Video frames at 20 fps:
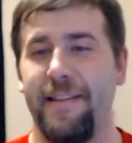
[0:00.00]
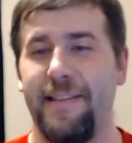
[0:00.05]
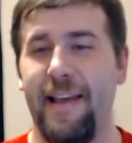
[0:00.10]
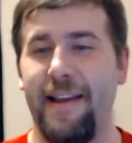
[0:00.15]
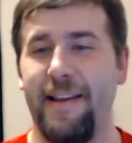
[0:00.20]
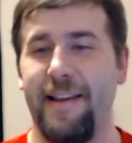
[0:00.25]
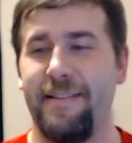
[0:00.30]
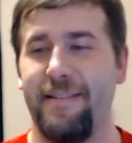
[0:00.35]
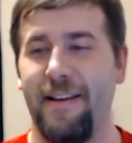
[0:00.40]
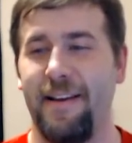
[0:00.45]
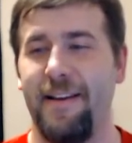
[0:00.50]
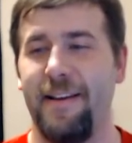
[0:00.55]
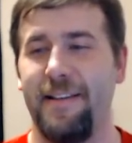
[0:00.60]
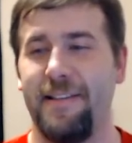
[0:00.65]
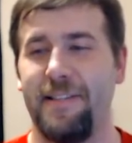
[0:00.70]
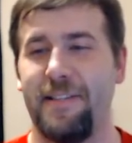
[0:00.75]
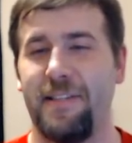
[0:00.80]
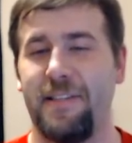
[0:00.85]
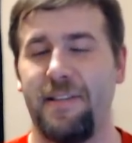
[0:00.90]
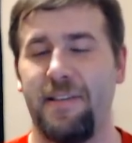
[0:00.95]
that he
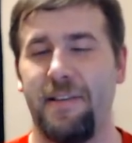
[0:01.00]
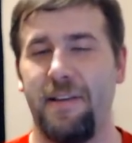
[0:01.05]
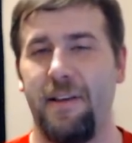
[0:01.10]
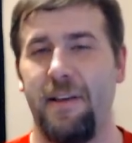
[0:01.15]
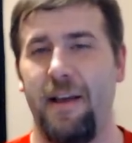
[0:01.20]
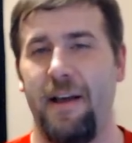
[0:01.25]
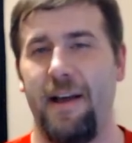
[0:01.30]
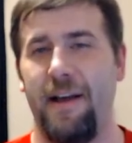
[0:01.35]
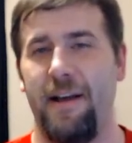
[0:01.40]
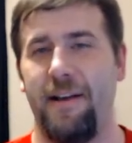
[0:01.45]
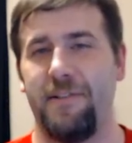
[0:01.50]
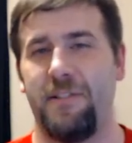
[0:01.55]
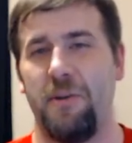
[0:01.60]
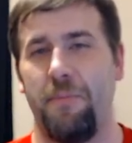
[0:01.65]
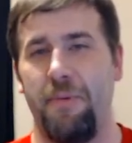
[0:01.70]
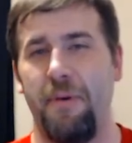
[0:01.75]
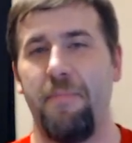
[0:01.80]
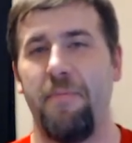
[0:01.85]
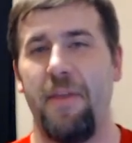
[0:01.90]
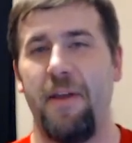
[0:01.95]
does
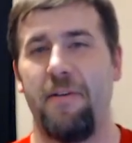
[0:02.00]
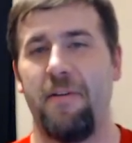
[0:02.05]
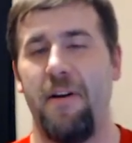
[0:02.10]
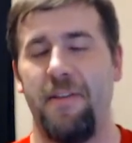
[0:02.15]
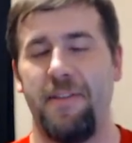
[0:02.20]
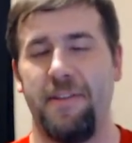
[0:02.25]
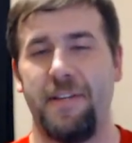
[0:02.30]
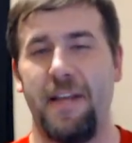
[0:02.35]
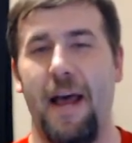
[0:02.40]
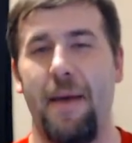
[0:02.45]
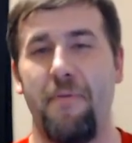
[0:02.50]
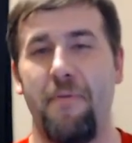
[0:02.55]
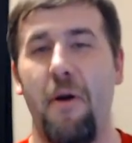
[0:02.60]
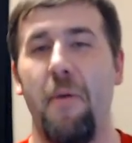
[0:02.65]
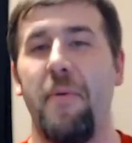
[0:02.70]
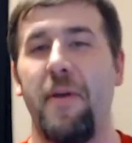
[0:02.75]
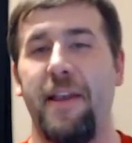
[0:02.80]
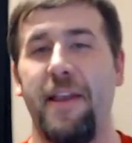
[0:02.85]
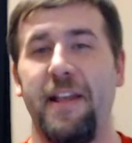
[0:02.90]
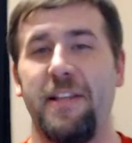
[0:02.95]
to people that are on the top
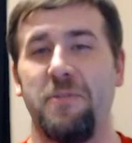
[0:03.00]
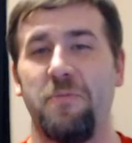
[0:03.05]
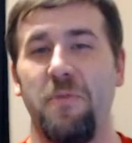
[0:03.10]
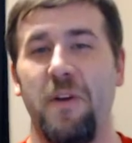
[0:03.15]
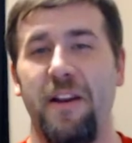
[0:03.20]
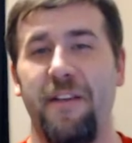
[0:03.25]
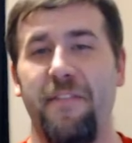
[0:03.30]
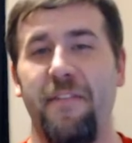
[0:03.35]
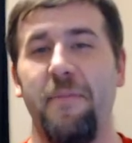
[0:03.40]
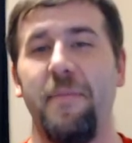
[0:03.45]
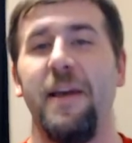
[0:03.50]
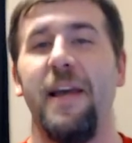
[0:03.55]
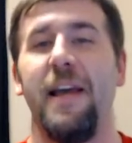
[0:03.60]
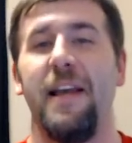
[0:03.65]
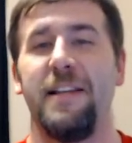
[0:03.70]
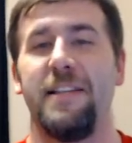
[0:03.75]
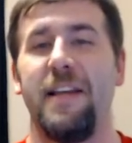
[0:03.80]
rope and gets rid of them,